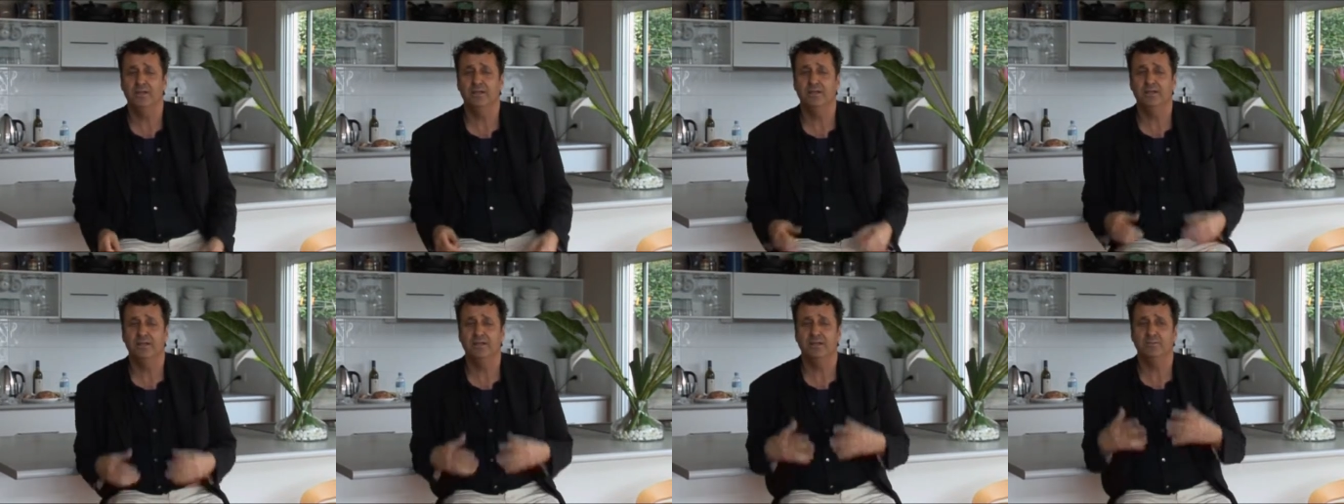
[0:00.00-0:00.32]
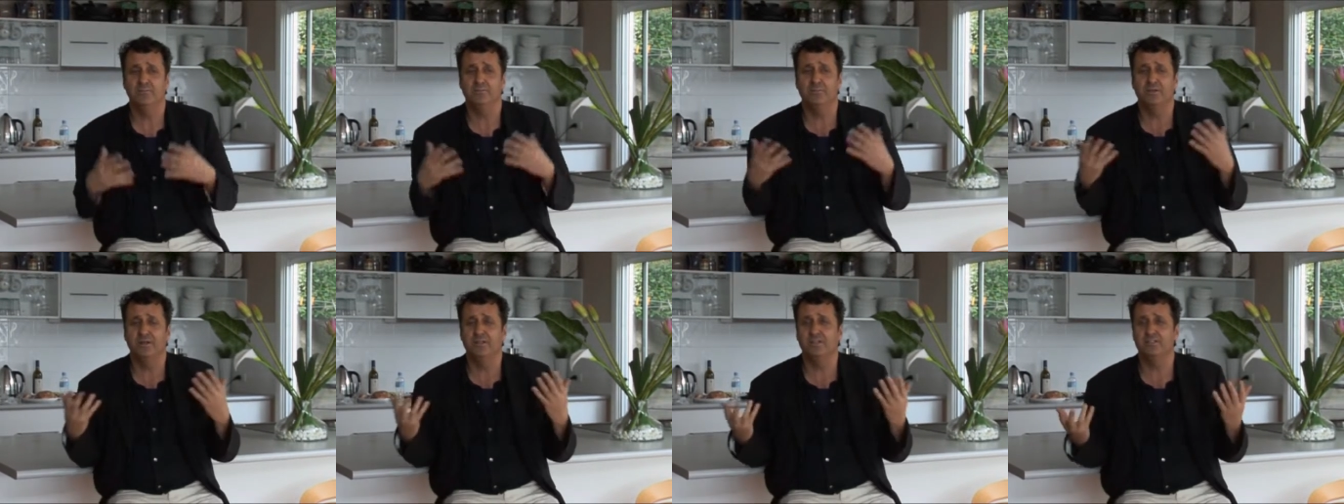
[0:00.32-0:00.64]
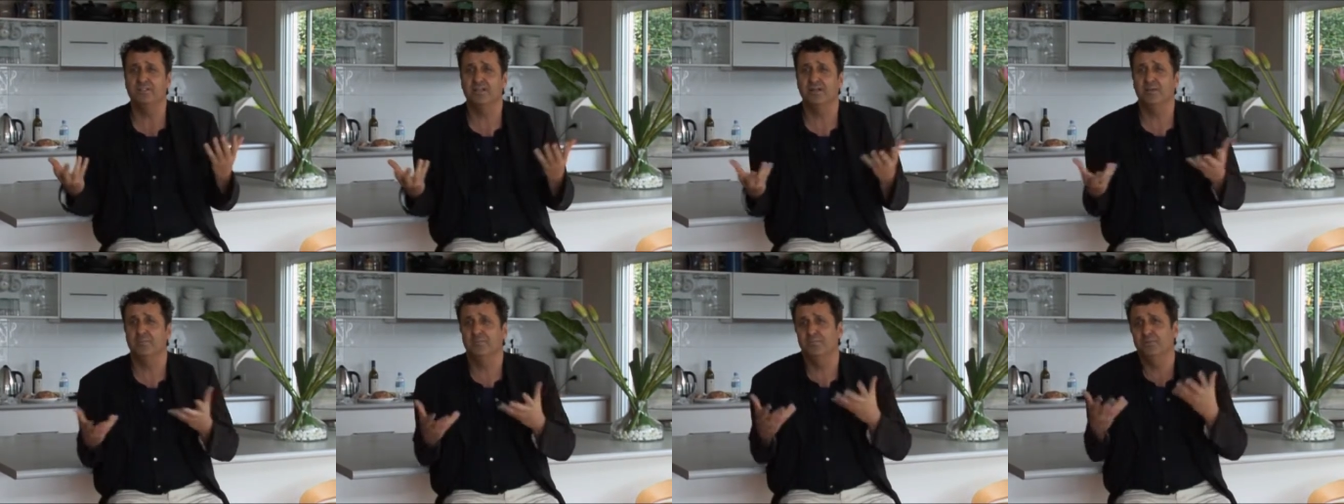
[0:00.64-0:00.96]
uh,
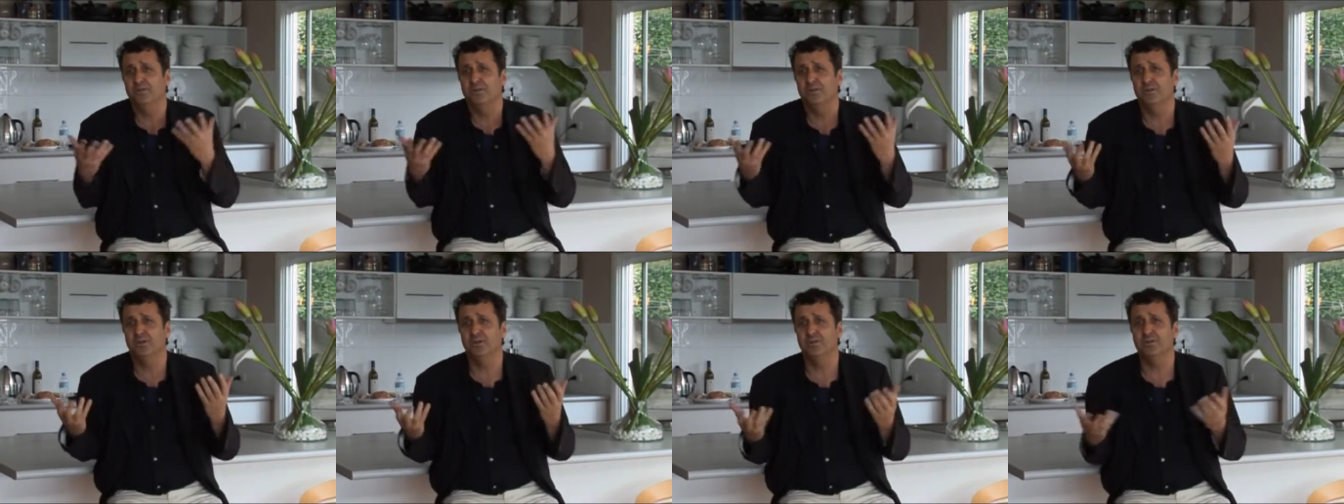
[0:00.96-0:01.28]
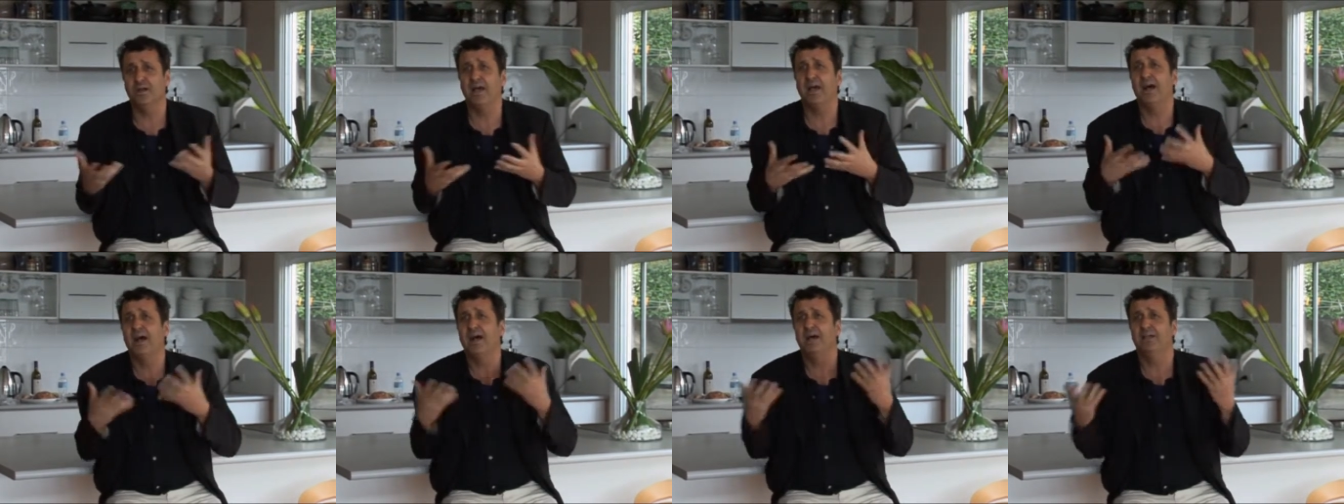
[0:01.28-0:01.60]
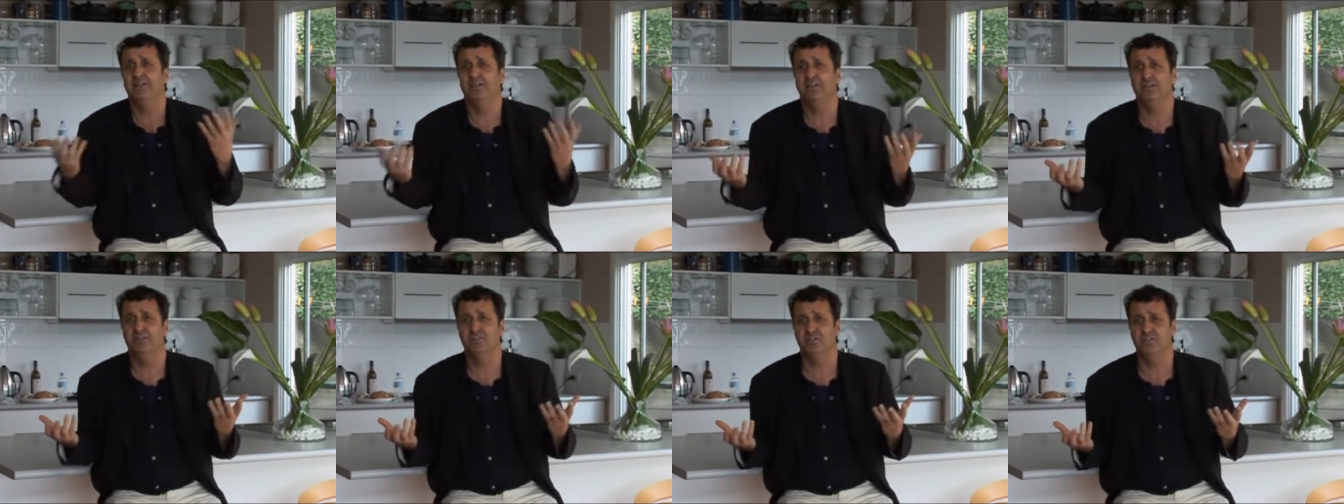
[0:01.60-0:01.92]
brings up, you know, the
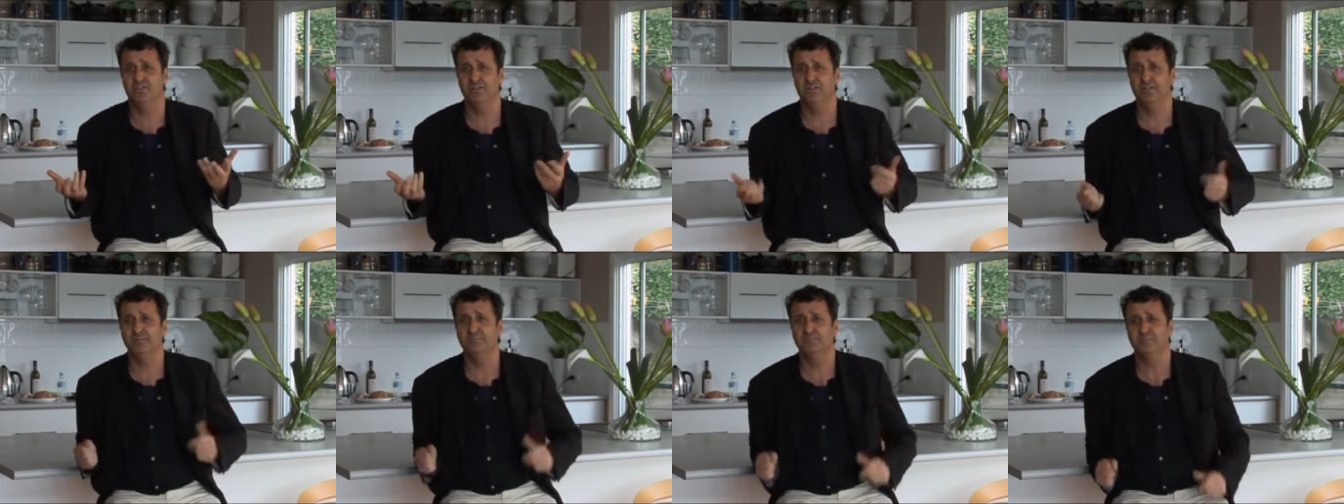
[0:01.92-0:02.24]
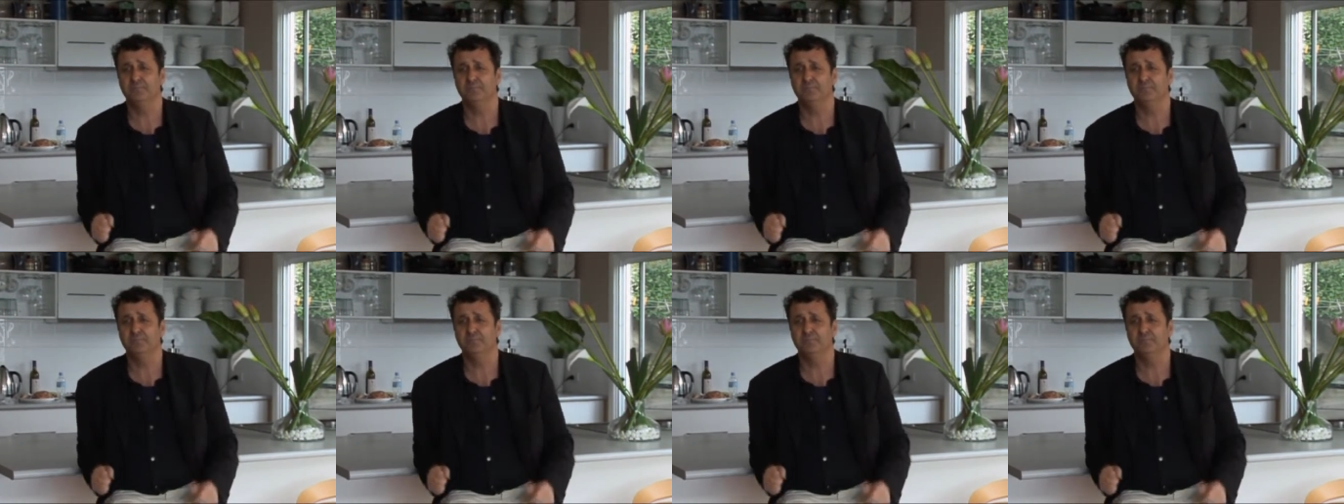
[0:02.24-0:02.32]
heart energy.